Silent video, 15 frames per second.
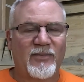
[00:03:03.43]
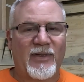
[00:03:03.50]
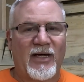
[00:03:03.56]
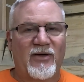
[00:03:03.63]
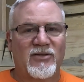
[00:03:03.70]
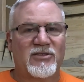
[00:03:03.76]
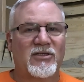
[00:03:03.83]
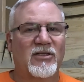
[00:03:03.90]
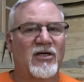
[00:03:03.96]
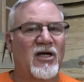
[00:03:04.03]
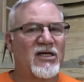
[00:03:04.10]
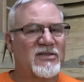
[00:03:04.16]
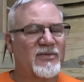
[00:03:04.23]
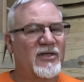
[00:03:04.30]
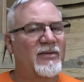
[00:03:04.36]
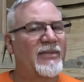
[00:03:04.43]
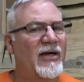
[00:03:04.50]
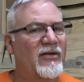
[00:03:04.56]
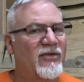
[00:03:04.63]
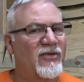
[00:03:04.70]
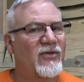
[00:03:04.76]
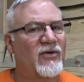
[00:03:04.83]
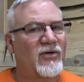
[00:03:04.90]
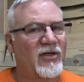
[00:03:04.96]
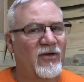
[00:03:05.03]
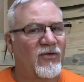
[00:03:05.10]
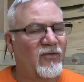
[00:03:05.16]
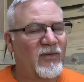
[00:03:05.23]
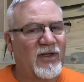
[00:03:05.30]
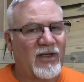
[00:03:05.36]
power is going to cost me about
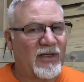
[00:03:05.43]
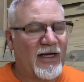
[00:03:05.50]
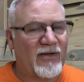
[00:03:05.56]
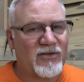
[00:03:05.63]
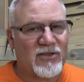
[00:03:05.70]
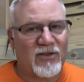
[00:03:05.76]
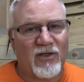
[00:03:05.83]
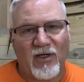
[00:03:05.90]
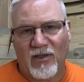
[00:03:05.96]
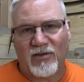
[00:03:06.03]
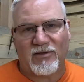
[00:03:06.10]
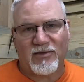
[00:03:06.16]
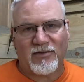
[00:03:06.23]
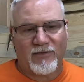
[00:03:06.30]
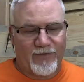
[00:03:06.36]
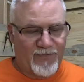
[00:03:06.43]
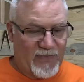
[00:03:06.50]
$33,000.